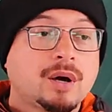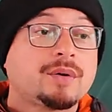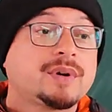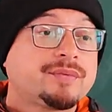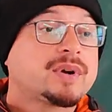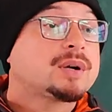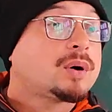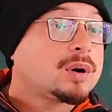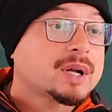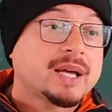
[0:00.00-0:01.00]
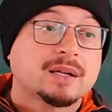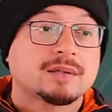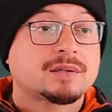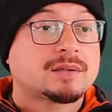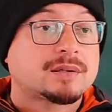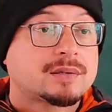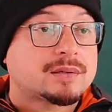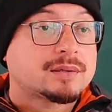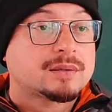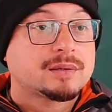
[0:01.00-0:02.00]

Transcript: of different organs.